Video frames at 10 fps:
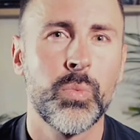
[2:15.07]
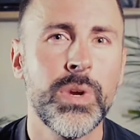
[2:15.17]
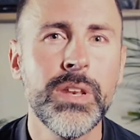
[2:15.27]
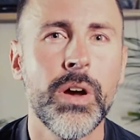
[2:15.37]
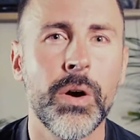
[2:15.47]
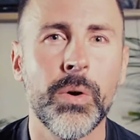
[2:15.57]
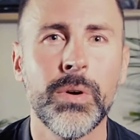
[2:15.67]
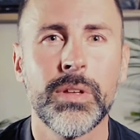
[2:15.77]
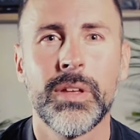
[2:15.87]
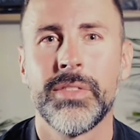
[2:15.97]
we
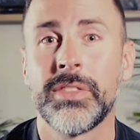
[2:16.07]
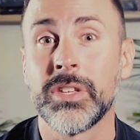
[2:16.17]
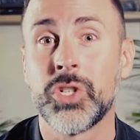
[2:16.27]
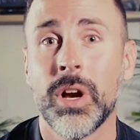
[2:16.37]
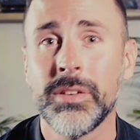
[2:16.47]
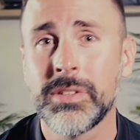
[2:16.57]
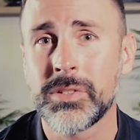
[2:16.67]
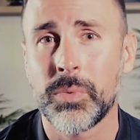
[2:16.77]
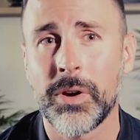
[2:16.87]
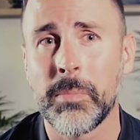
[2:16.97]
know that the
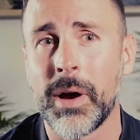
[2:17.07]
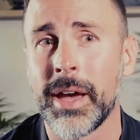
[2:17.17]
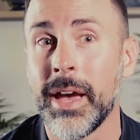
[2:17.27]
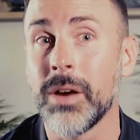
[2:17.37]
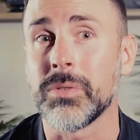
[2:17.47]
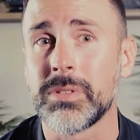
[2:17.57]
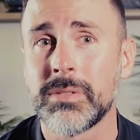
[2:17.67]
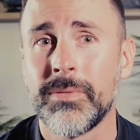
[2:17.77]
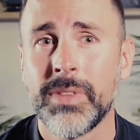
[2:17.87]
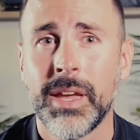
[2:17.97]
Johnsons want to buy a
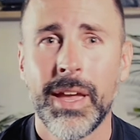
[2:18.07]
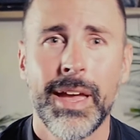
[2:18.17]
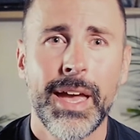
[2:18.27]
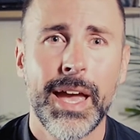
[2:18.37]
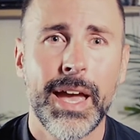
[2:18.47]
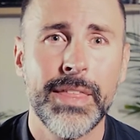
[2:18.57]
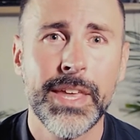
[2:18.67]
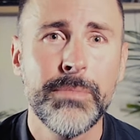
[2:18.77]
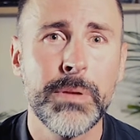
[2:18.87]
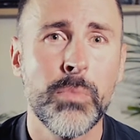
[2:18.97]
house, and
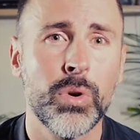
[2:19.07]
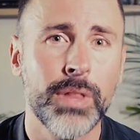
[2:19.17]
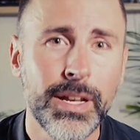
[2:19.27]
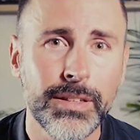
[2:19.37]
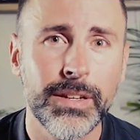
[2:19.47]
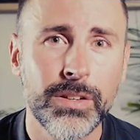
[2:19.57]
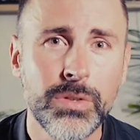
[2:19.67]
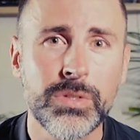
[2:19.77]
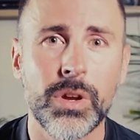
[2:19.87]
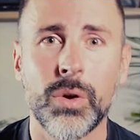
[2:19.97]
they'd be more likely to do
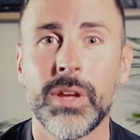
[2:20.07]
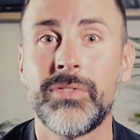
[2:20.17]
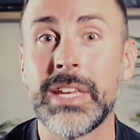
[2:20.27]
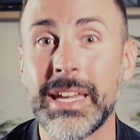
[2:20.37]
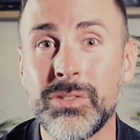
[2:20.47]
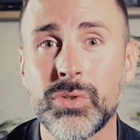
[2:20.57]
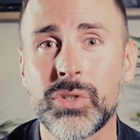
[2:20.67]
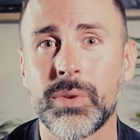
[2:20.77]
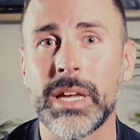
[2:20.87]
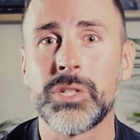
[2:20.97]
so if the
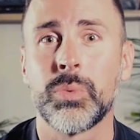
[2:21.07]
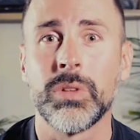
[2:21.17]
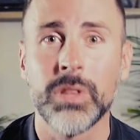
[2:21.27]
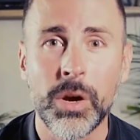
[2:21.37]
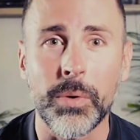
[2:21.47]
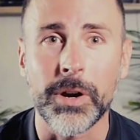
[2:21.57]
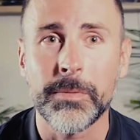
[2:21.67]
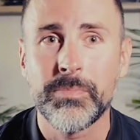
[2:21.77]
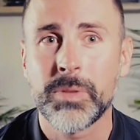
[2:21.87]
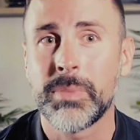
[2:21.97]
interest rates were
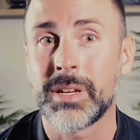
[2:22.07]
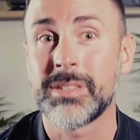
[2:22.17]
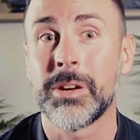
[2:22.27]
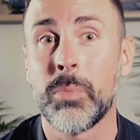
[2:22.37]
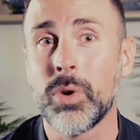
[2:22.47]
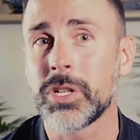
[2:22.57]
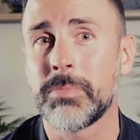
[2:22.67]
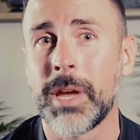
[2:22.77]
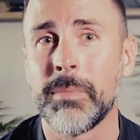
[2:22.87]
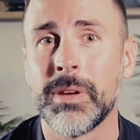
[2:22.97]
lower, because their
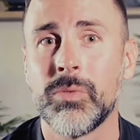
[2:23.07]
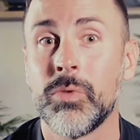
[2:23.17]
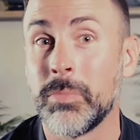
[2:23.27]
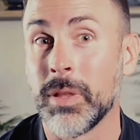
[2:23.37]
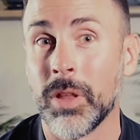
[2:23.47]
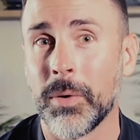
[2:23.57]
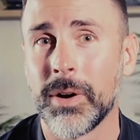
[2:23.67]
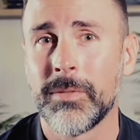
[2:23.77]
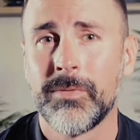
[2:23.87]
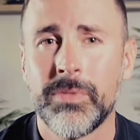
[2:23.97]
mortgage payment would be lower.